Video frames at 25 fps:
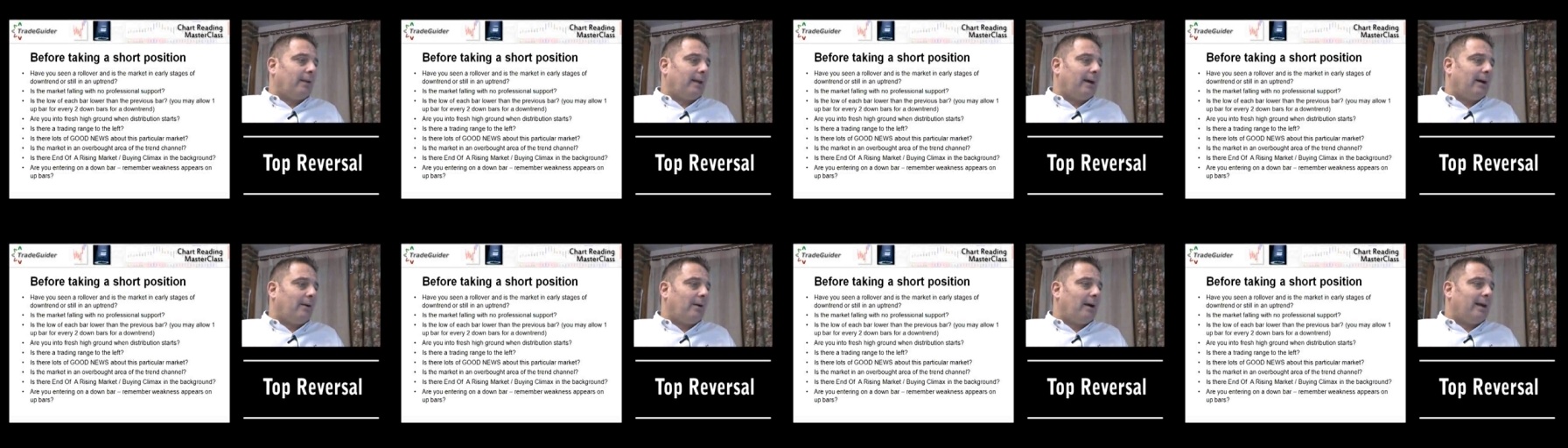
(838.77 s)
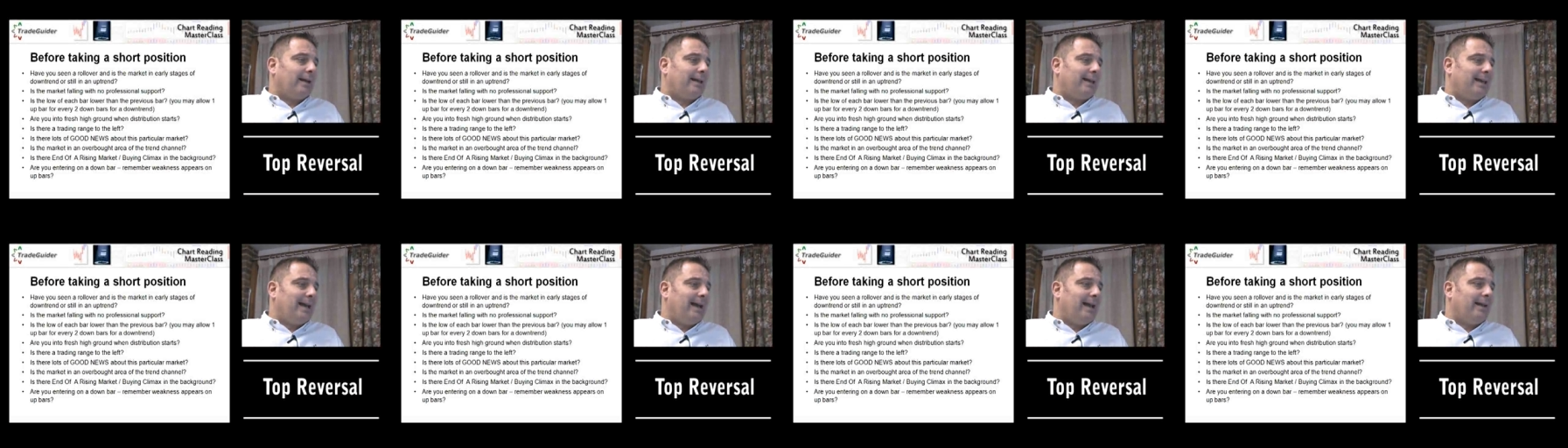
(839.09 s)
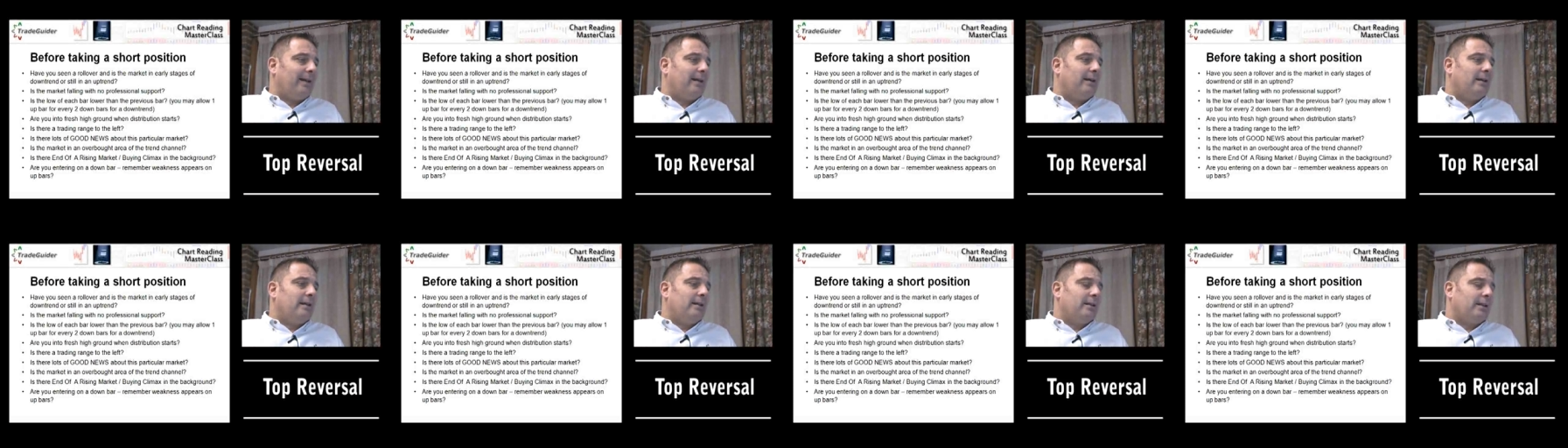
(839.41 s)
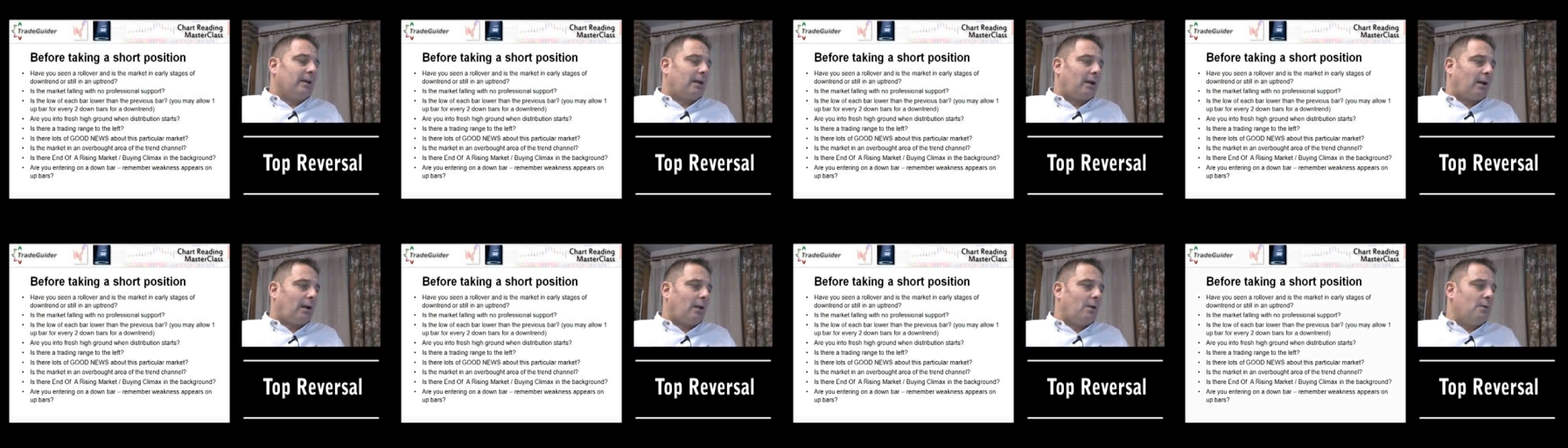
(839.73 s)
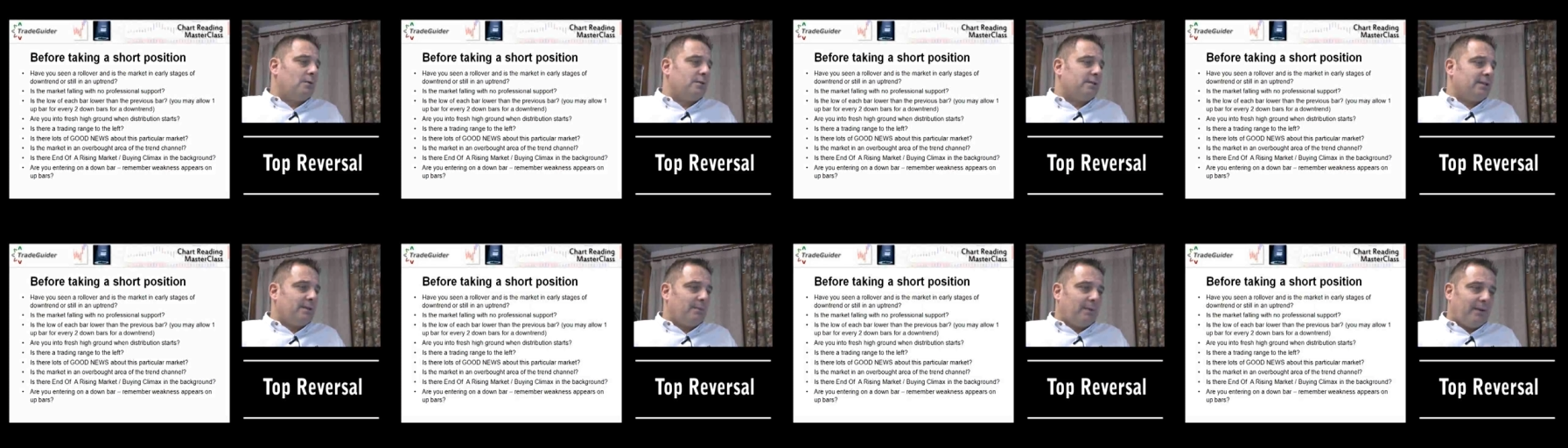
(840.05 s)
Now, again, the
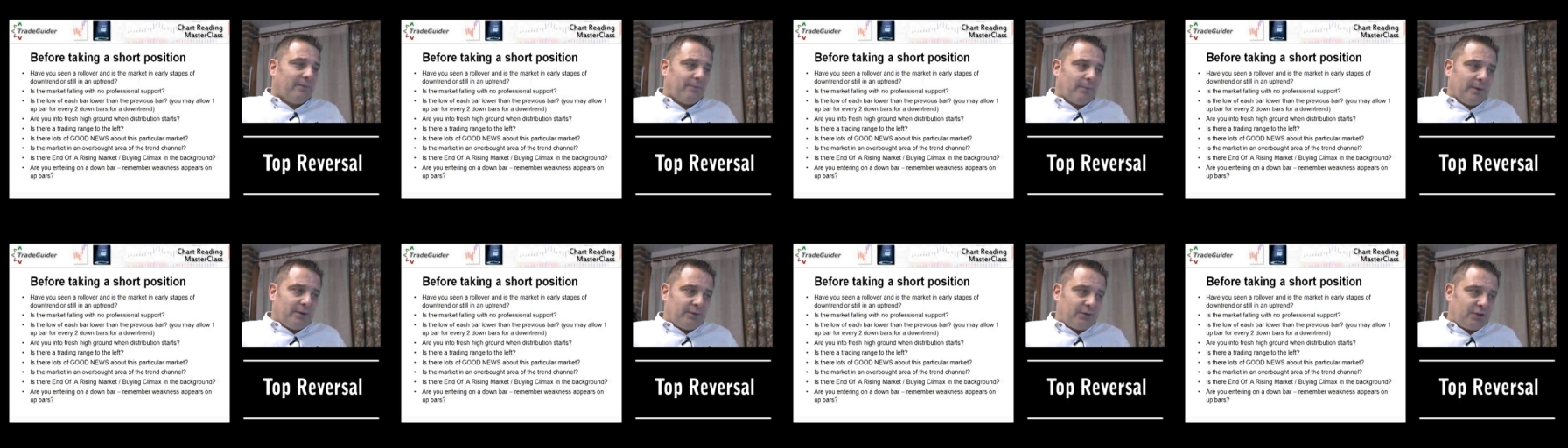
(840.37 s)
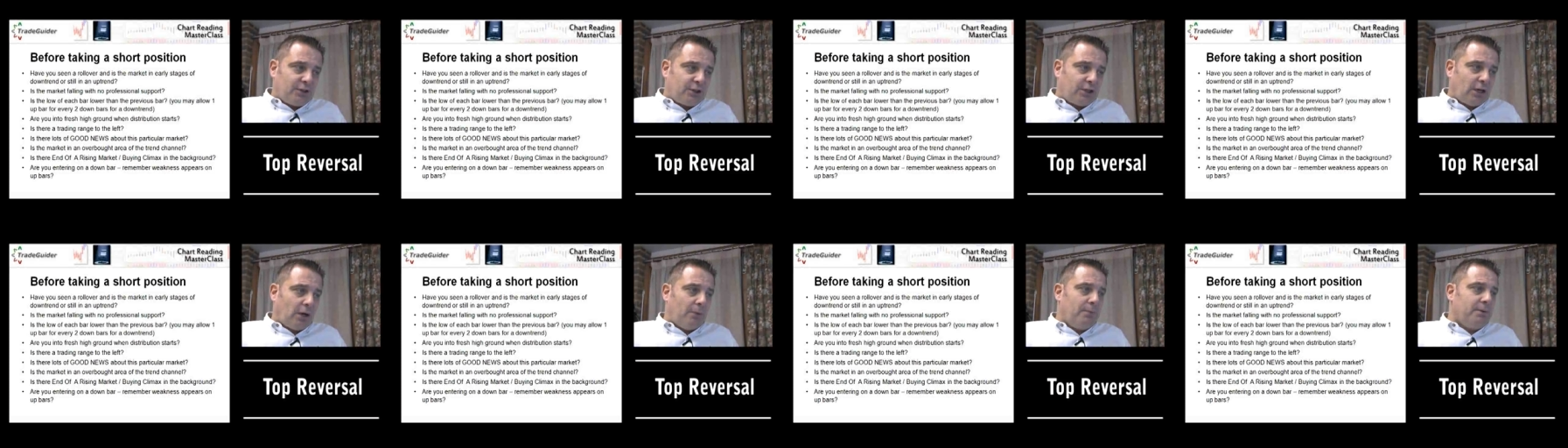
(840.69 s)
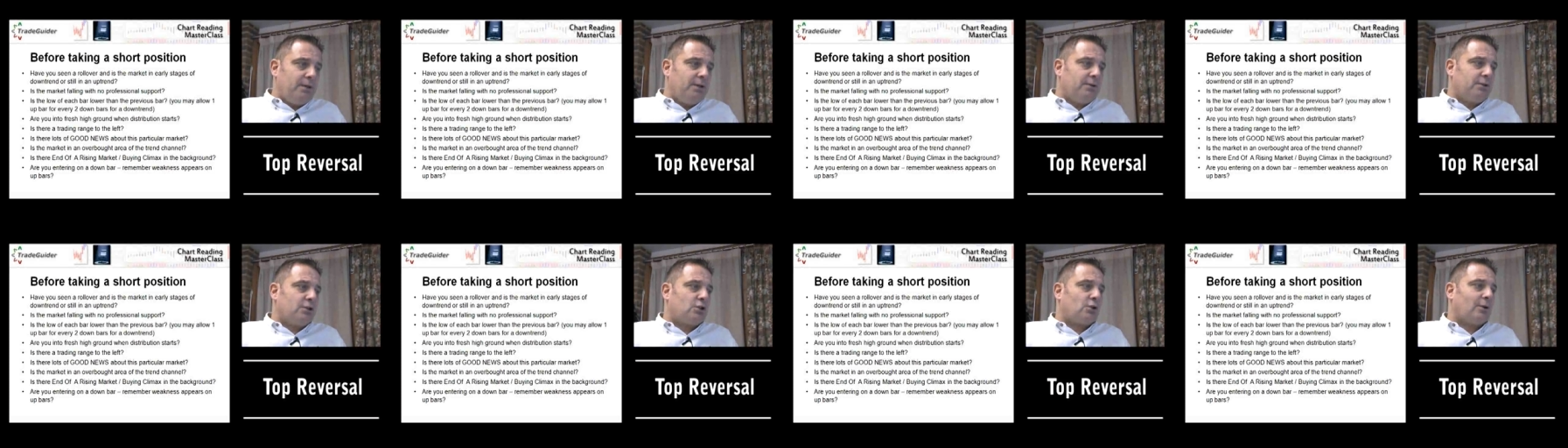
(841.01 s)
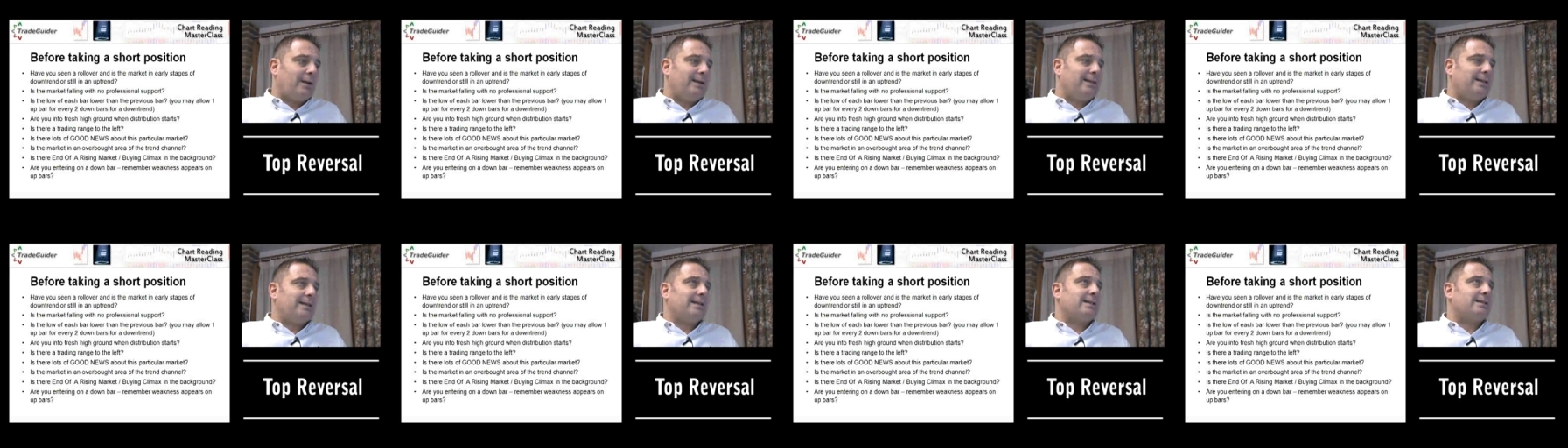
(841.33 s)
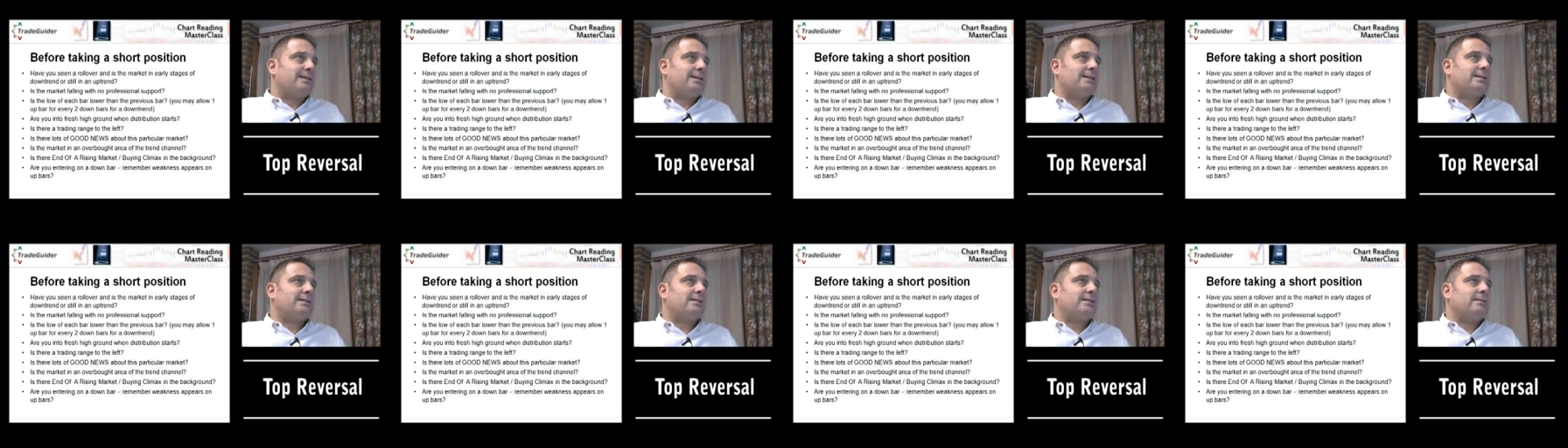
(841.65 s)
closing, we've shown you the trending
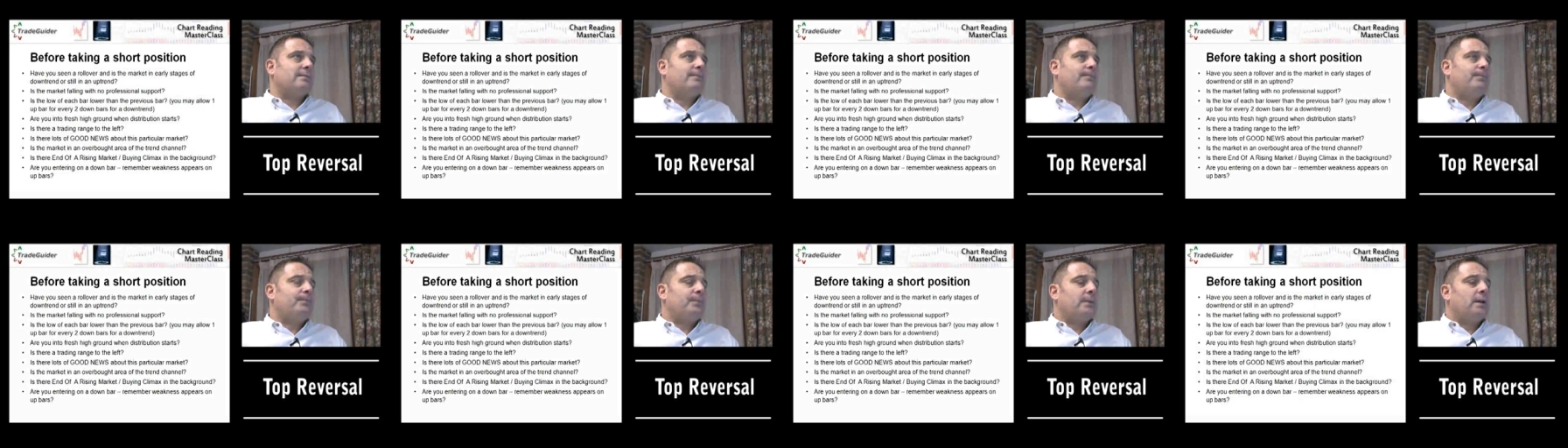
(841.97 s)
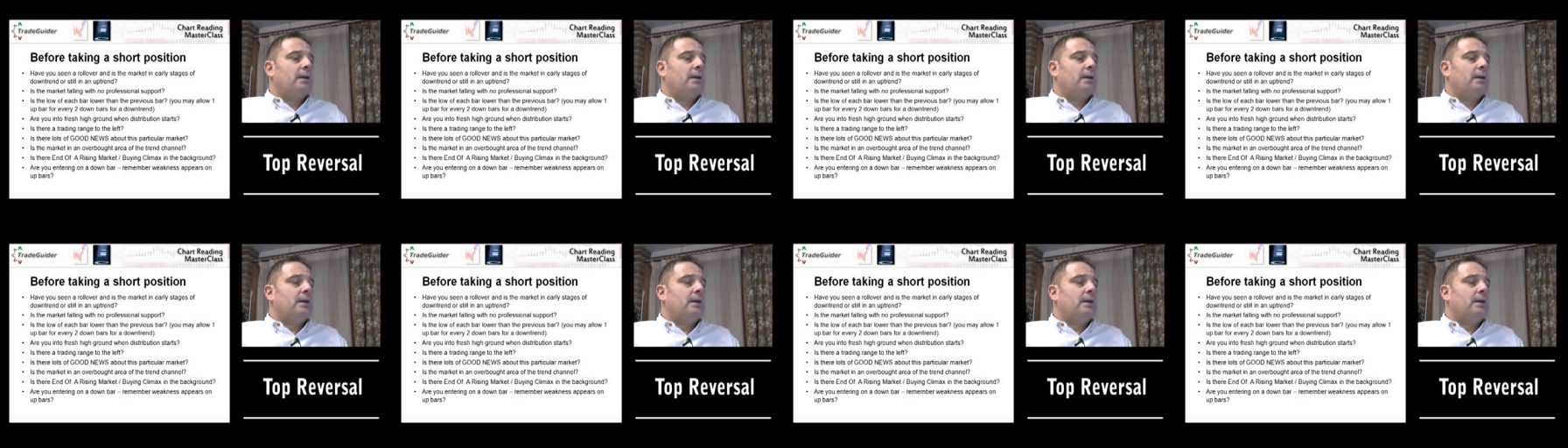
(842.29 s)
system